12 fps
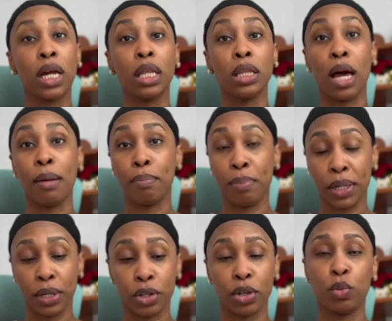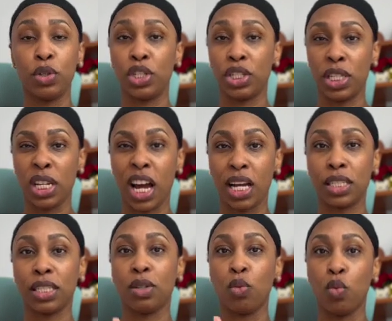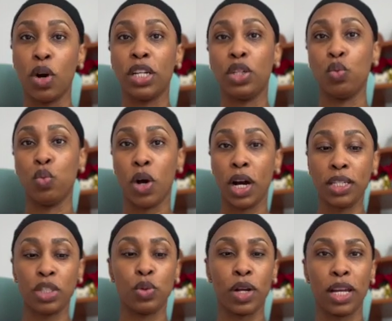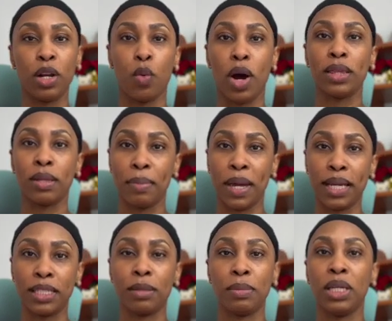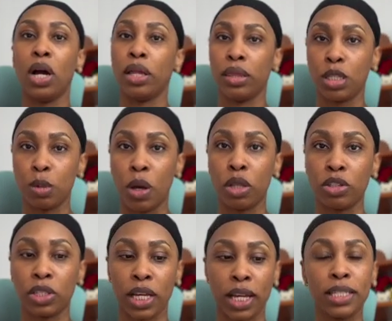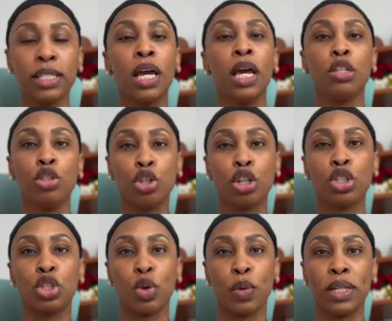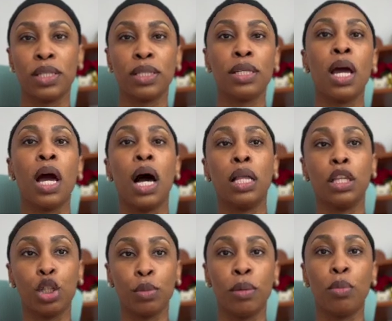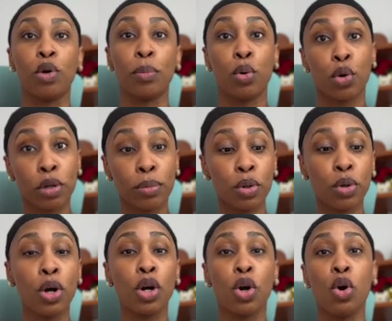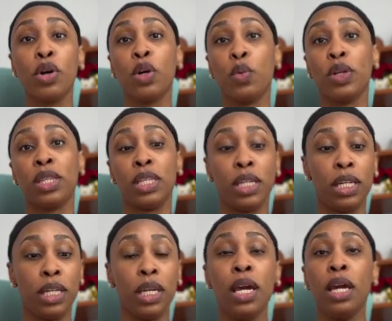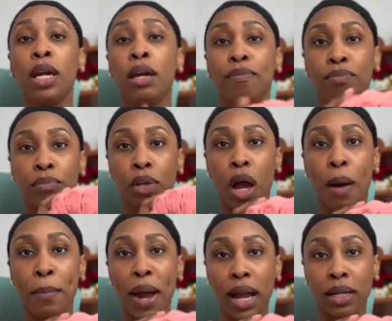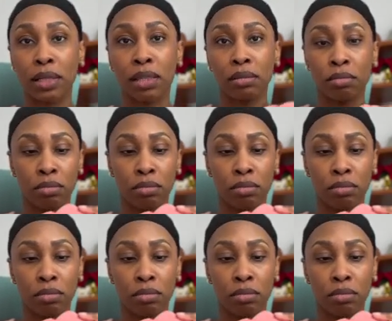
a lot bigger, which is not what you want. You kind of want the bag to be on the smaller size, just so it's a little bit more portable, going with the compactness.